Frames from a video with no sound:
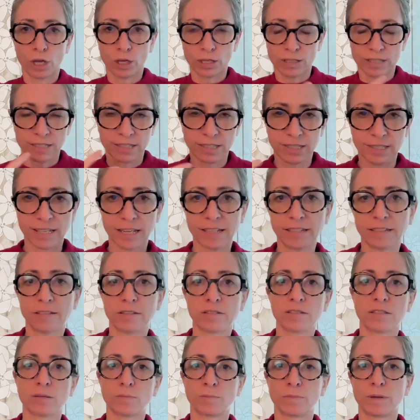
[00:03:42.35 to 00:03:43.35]
set the
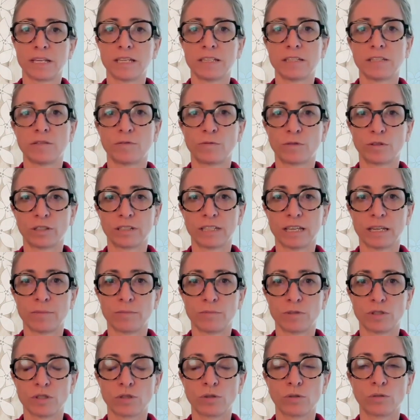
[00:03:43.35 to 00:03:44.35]
space for them
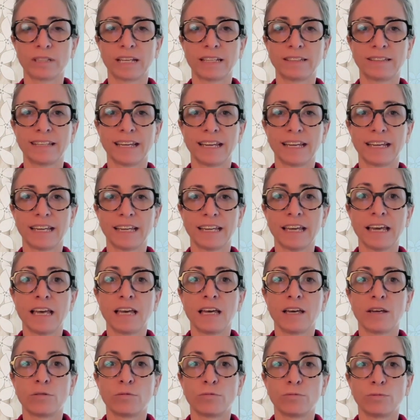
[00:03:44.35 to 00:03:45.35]
so that they
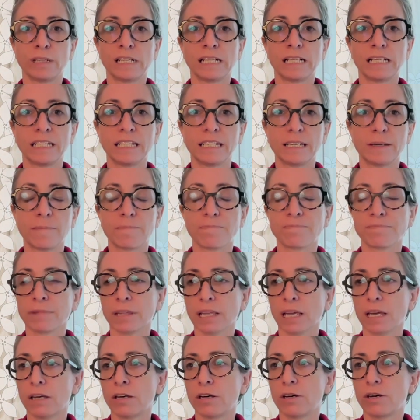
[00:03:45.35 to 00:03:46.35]
really
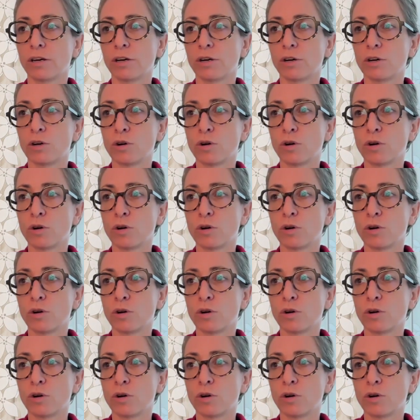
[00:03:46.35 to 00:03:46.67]
uh,